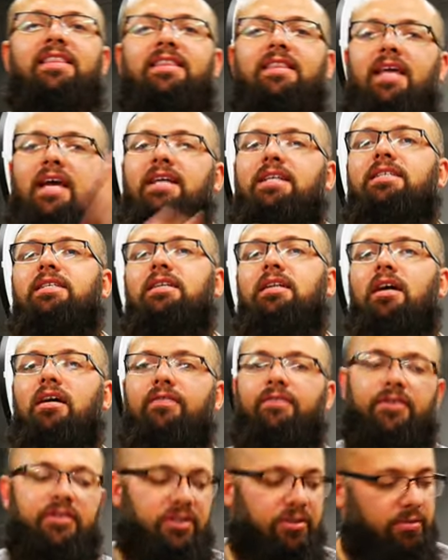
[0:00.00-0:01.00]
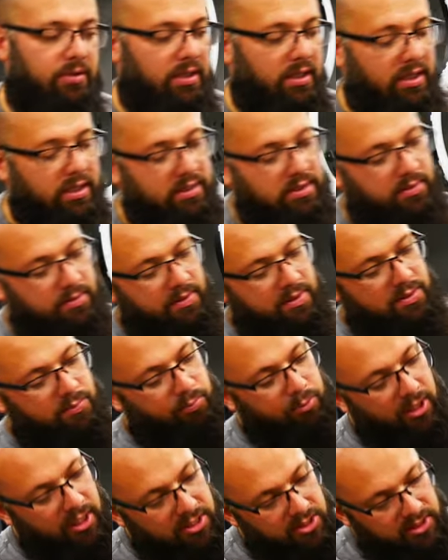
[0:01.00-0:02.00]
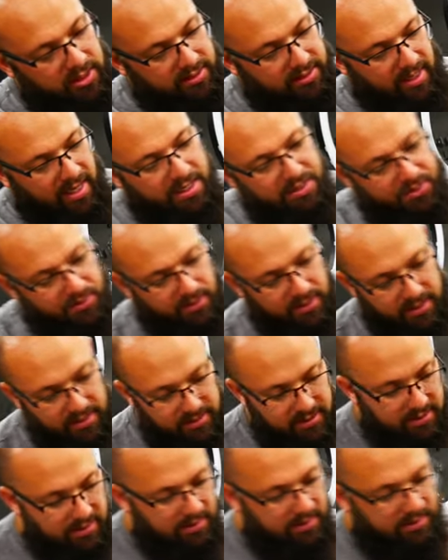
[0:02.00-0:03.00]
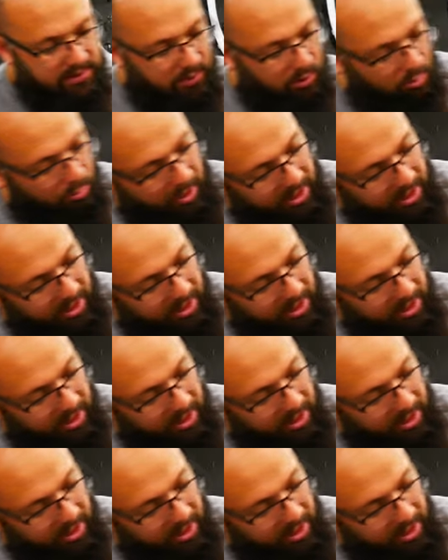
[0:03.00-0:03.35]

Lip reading: Thanks a lot for tuning into this project. As you can see, it's all